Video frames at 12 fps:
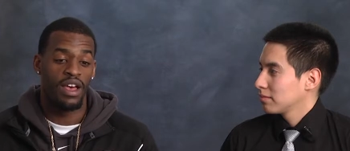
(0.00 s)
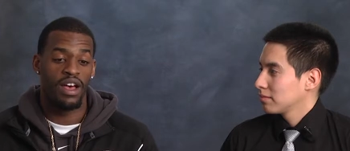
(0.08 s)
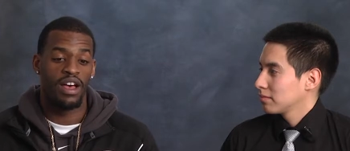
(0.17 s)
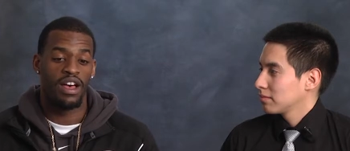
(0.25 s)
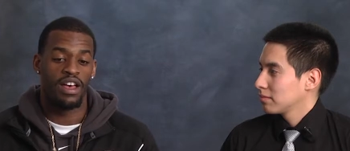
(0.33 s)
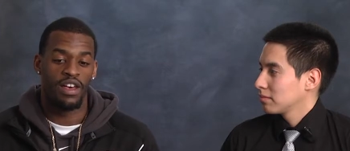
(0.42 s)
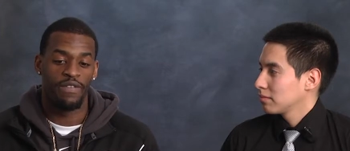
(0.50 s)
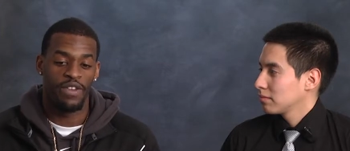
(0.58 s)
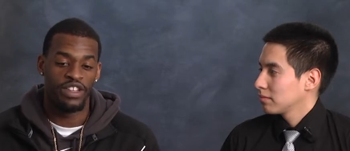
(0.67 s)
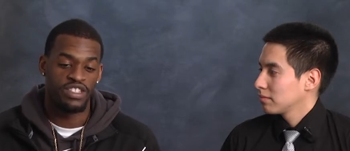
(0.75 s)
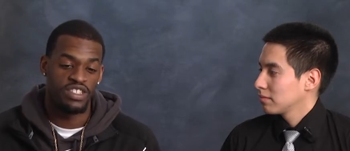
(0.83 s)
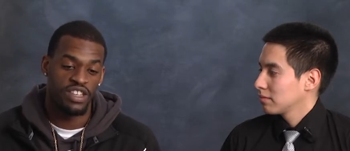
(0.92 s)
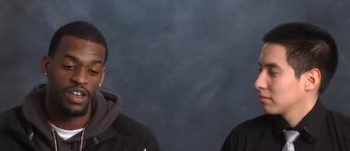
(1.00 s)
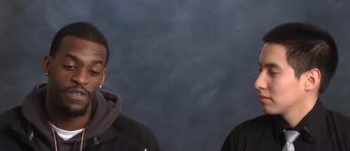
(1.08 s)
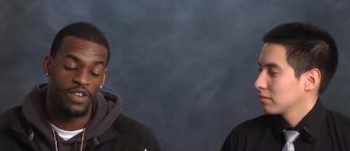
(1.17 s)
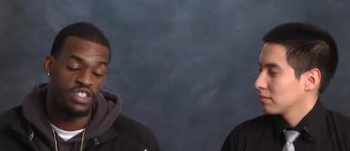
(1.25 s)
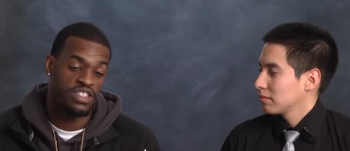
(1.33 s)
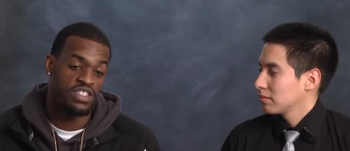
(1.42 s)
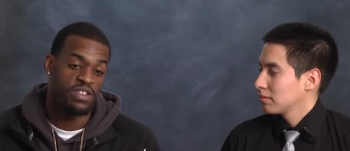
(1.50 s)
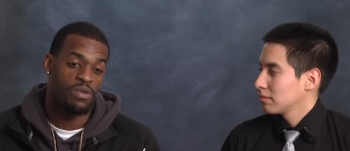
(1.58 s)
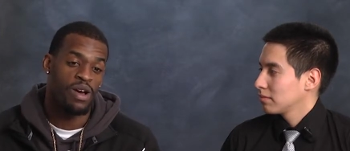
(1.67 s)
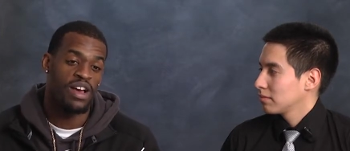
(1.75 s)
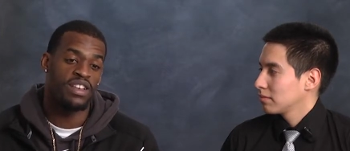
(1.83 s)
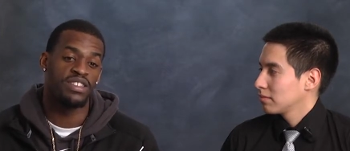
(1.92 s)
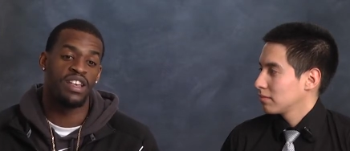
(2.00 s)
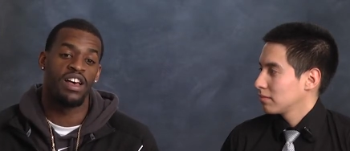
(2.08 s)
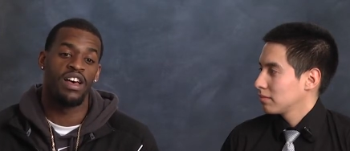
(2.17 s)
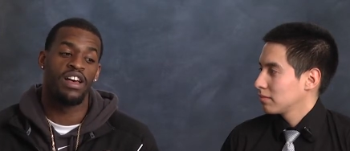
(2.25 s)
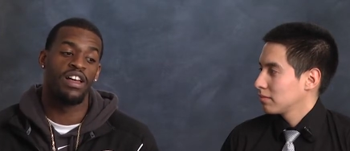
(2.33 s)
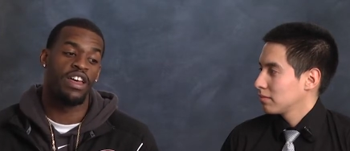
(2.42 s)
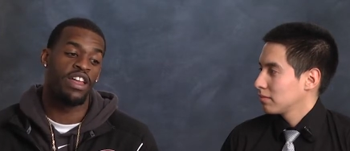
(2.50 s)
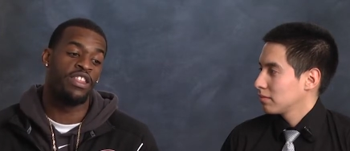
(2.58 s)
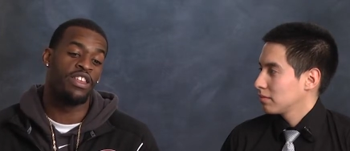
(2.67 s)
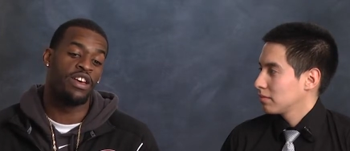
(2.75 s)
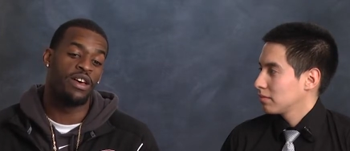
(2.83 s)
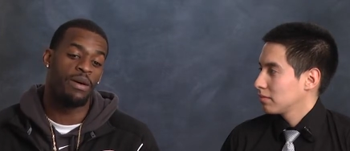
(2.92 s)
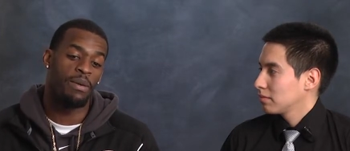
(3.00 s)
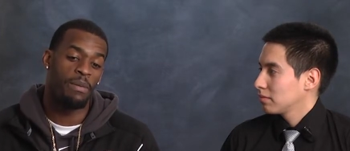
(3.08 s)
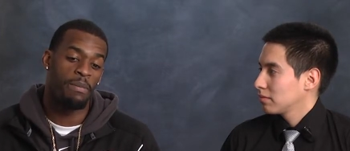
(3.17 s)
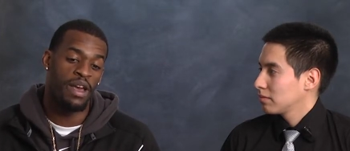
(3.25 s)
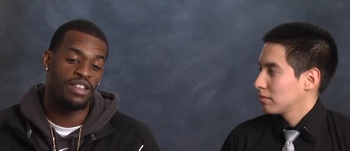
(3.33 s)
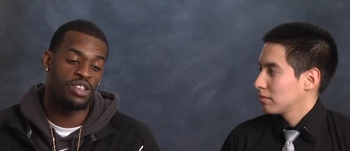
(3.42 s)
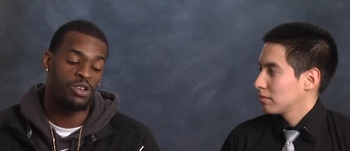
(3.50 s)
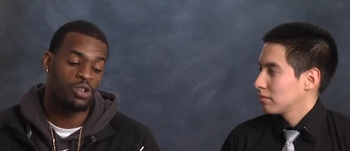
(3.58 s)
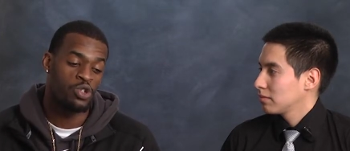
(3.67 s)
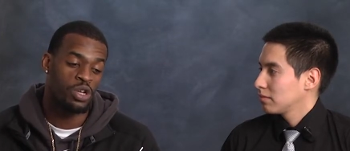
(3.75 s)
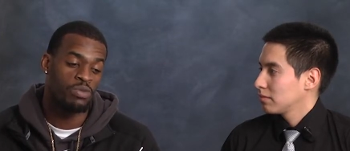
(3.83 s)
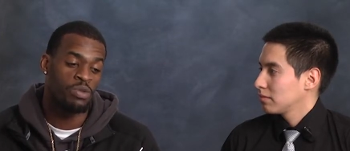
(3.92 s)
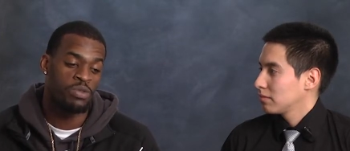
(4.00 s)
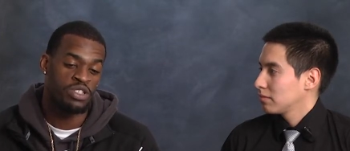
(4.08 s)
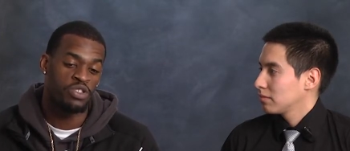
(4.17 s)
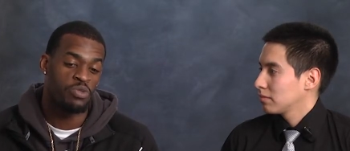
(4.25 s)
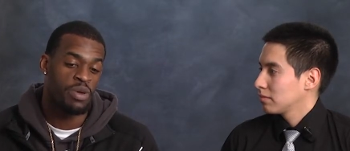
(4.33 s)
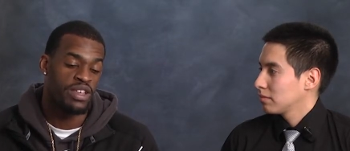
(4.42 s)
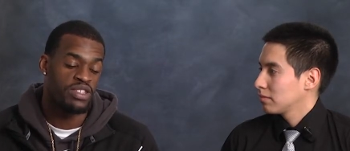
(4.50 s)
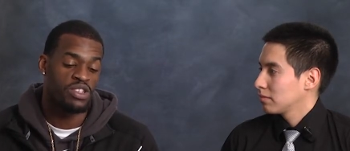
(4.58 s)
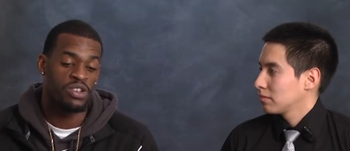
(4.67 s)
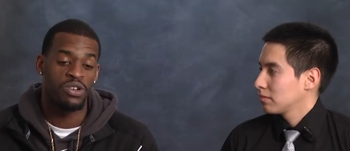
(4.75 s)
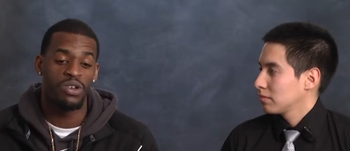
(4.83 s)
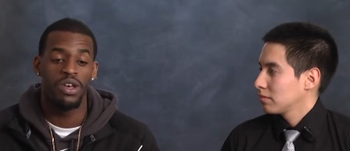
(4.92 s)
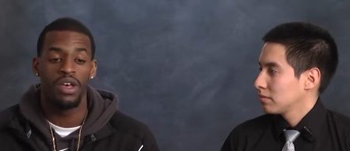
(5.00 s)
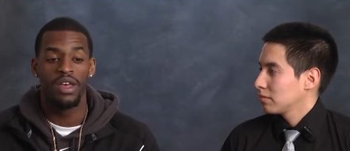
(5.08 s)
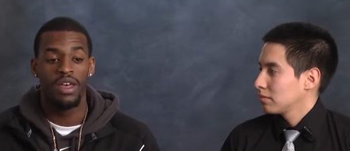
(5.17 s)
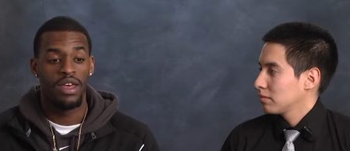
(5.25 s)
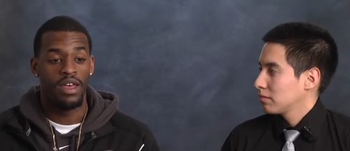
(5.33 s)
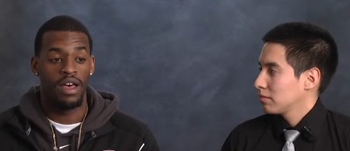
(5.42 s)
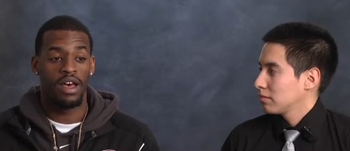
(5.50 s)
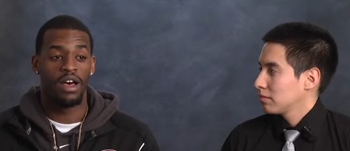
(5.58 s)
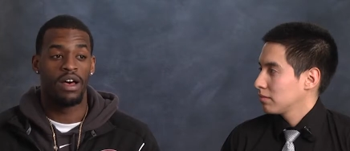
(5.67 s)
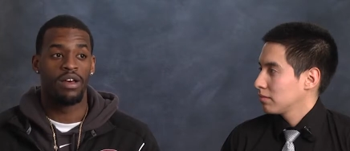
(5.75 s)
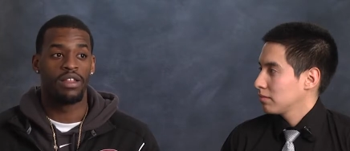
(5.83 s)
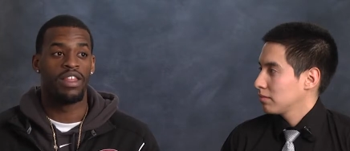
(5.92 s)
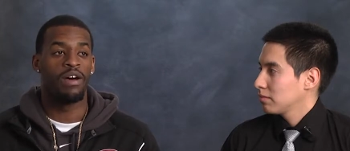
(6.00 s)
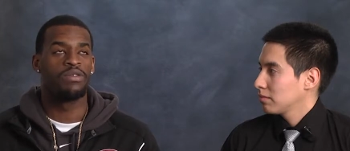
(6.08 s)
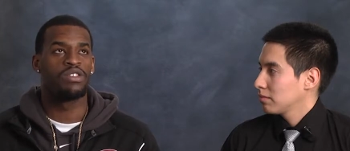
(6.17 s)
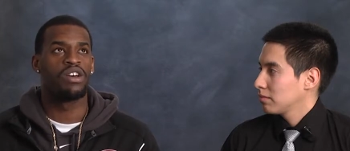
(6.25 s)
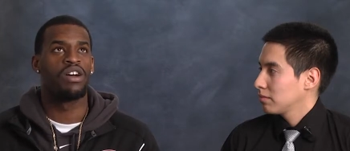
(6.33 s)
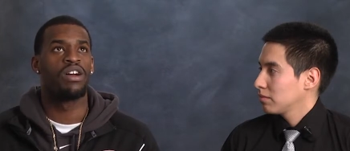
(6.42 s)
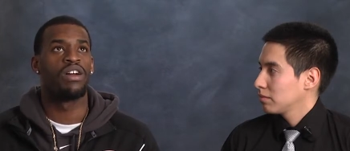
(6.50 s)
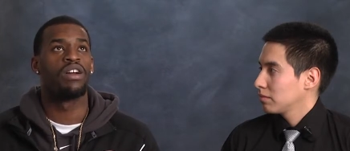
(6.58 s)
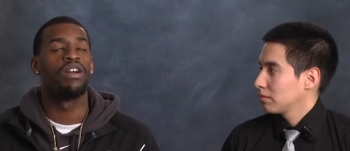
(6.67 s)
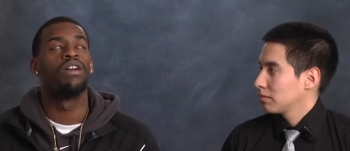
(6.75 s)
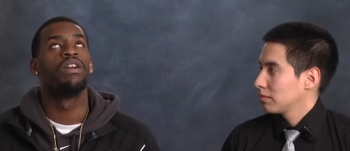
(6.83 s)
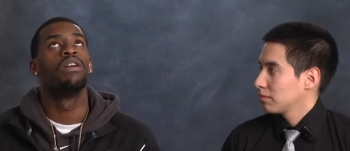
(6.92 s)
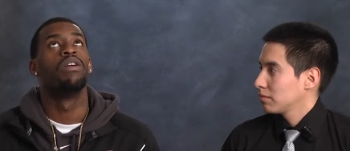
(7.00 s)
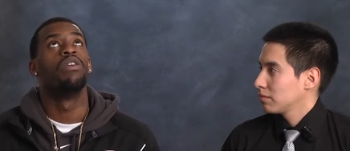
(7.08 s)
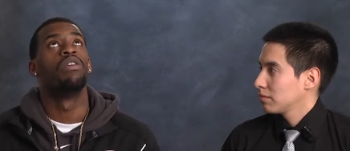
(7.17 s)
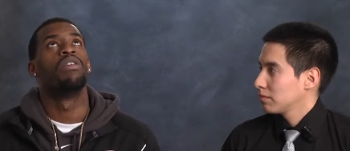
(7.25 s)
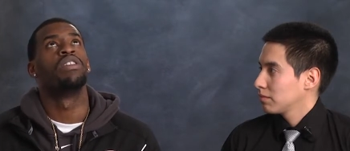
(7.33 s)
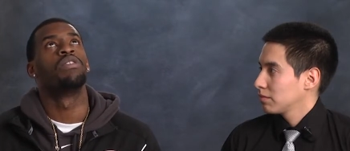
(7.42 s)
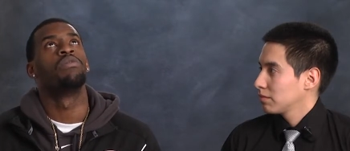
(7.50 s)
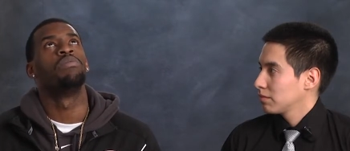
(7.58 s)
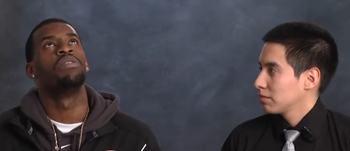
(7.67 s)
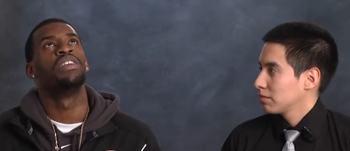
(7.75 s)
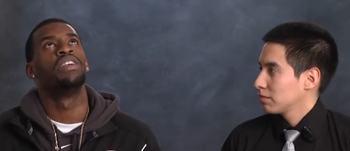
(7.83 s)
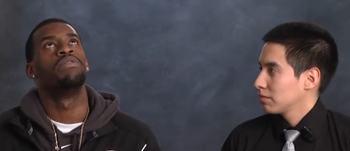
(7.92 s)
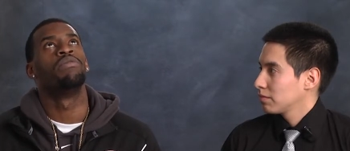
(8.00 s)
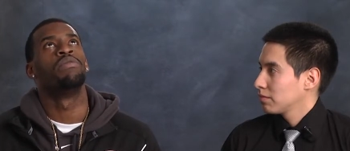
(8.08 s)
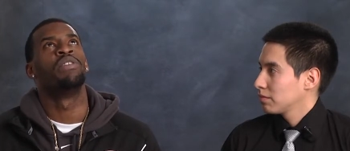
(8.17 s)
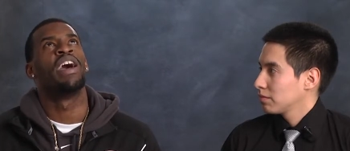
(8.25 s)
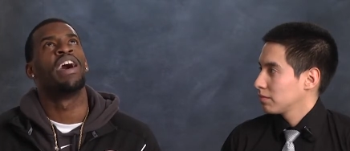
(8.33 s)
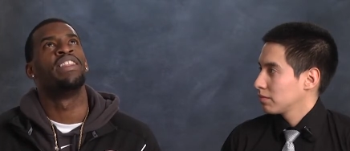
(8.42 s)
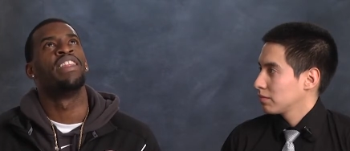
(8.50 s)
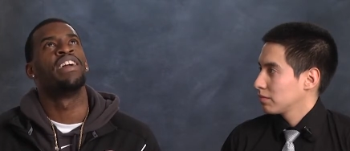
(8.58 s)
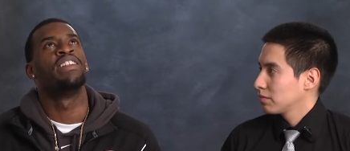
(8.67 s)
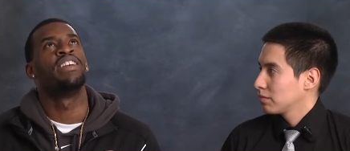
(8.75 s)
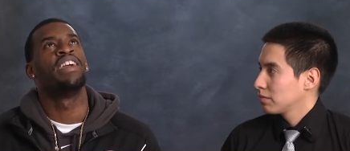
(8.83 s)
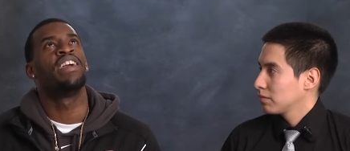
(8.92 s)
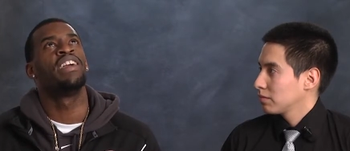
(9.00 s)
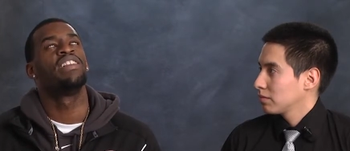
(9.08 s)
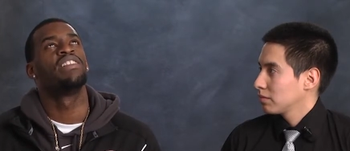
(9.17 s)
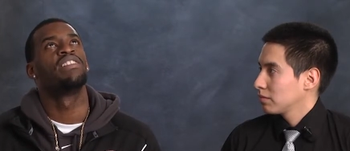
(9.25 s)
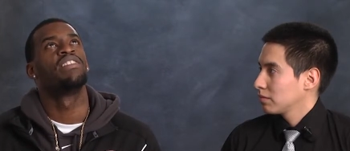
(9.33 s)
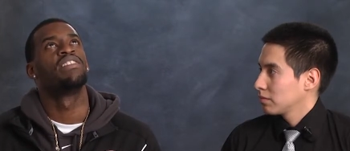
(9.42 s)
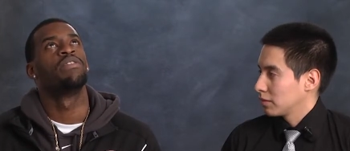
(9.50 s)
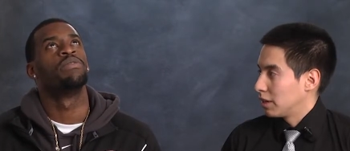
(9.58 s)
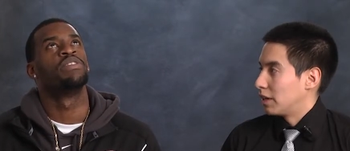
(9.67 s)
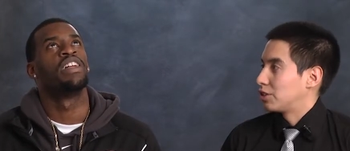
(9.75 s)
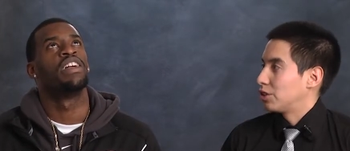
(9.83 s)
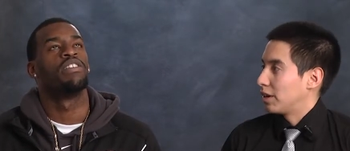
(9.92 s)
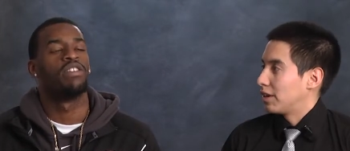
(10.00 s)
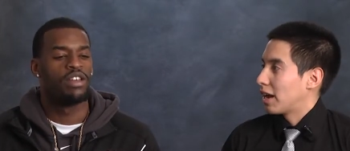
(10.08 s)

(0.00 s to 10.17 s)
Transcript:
Speaker 1: Uh, efficiency, wise, uh, in the Mexico trip, we went to New Mexico. Uh, that was our, I think we believe we had 98. Yes, you had